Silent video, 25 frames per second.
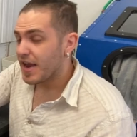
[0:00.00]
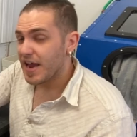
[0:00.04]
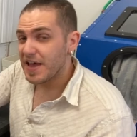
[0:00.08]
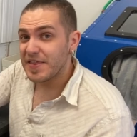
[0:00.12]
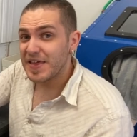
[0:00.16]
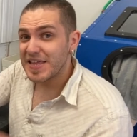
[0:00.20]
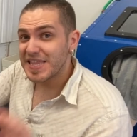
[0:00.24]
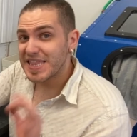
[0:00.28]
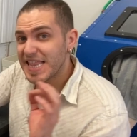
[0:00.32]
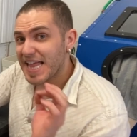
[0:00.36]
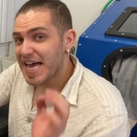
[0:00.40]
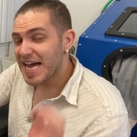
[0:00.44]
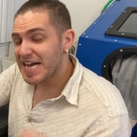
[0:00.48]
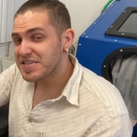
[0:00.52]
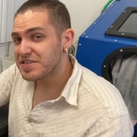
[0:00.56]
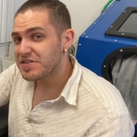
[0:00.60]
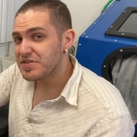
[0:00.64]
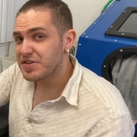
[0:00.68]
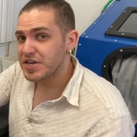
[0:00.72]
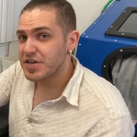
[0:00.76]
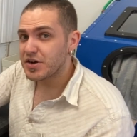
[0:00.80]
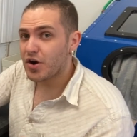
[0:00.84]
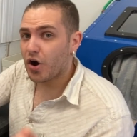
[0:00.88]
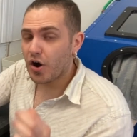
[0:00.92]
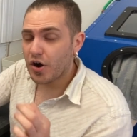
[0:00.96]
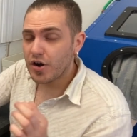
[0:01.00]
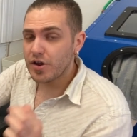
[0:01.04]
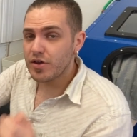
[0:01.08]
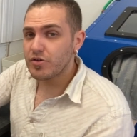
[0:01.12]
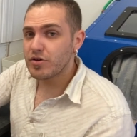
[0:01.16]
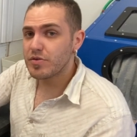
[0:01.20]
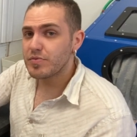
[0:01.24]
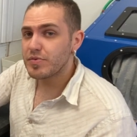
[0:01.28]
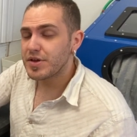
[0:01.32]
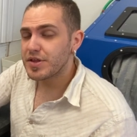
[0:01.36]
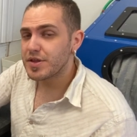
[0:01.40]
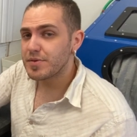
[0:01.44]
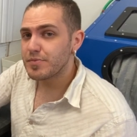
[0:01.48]
And then lastly, and
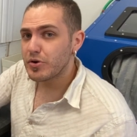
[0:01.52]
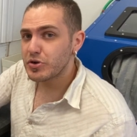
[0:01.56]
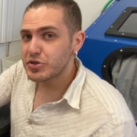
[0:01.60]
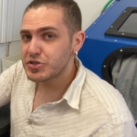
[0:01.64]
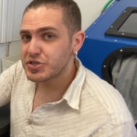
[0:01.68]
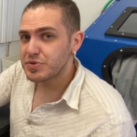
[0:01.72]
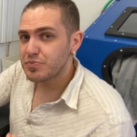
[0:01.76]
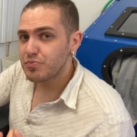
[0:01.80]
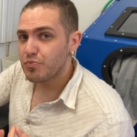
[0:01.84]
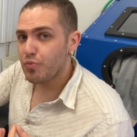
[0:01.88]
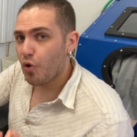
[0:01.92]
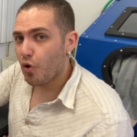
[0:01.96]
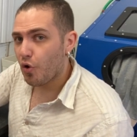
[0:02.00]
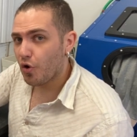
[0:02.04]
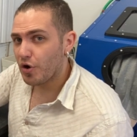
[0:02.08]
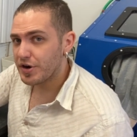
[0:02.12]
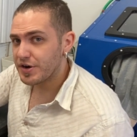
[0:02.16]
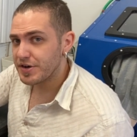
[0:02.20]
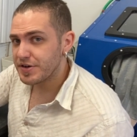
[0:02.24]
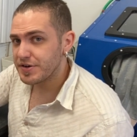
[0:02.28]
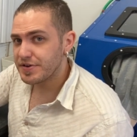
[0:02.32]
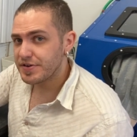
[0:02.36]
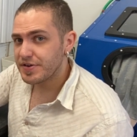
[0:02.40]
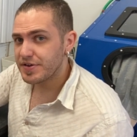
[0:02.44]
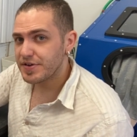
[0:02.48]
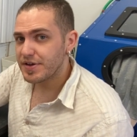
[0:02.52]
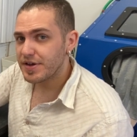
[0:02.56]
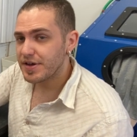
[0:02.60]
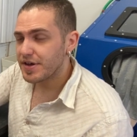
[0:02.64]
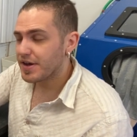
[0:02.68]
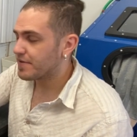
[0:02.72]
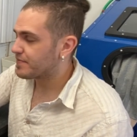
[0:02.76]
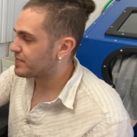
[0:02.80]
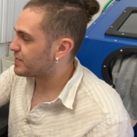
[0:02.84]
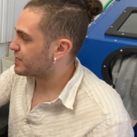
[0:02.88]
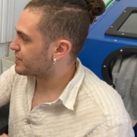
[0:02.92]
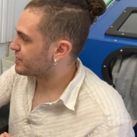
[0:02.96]
arguably the most important of the